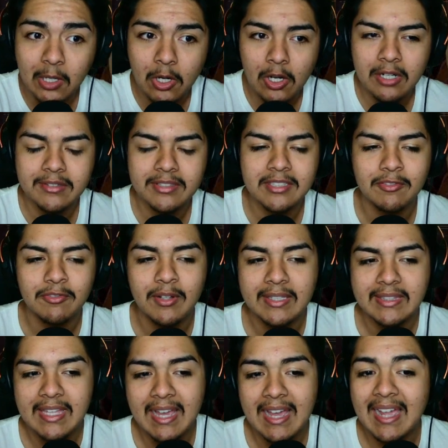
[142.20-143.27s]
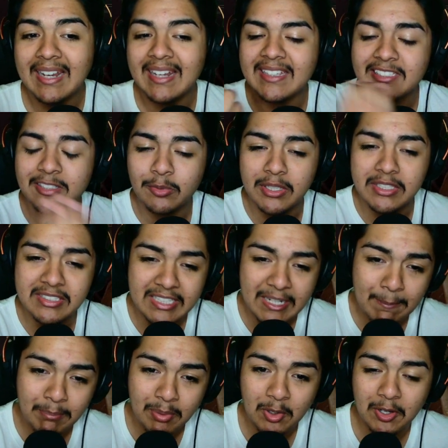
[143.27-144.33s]
and stuff like that. I like to run
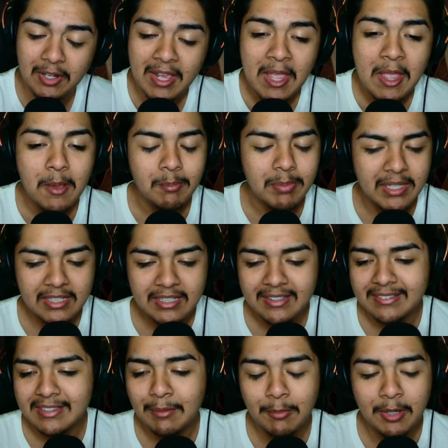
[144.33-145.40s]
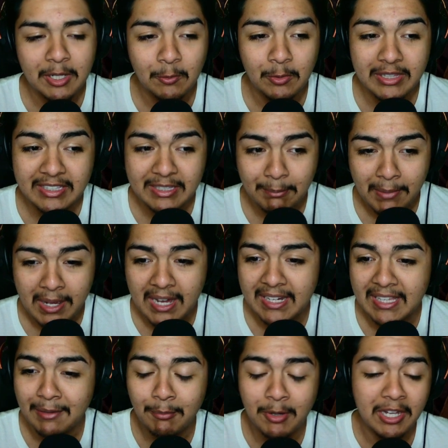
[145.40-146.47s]
tempered because I'm running with the Damati.
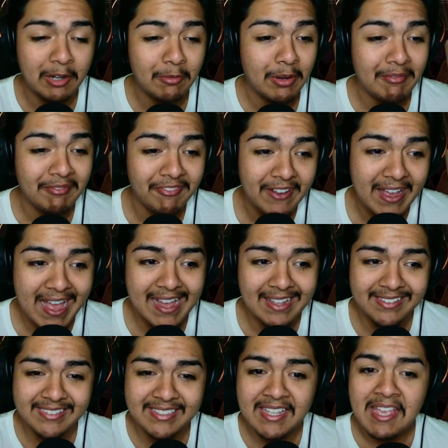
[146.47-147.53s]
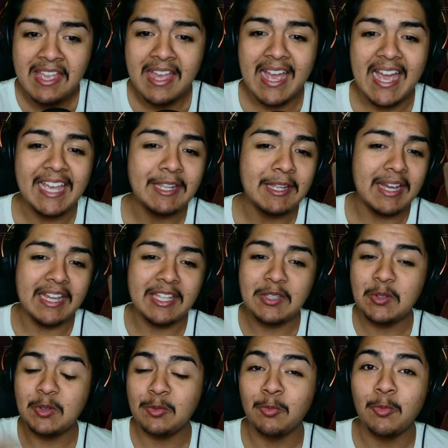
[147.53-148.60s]
I'm running around fast. I
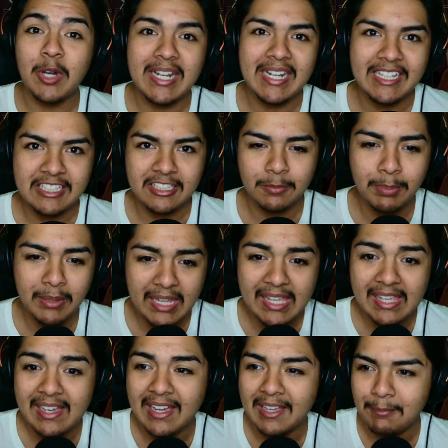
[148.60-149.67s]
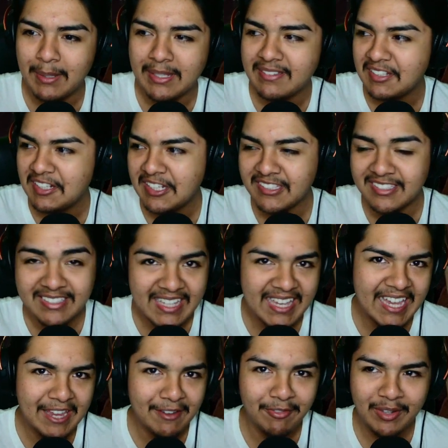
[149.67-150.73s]
use one less plate. I basically
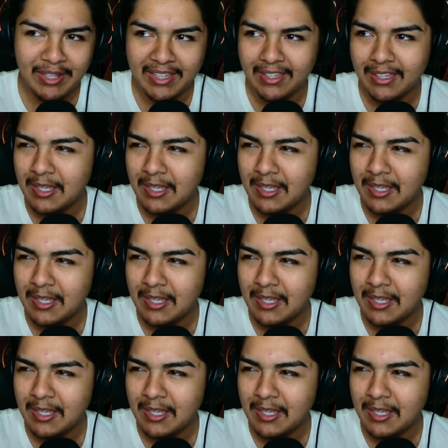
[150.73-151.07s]
save like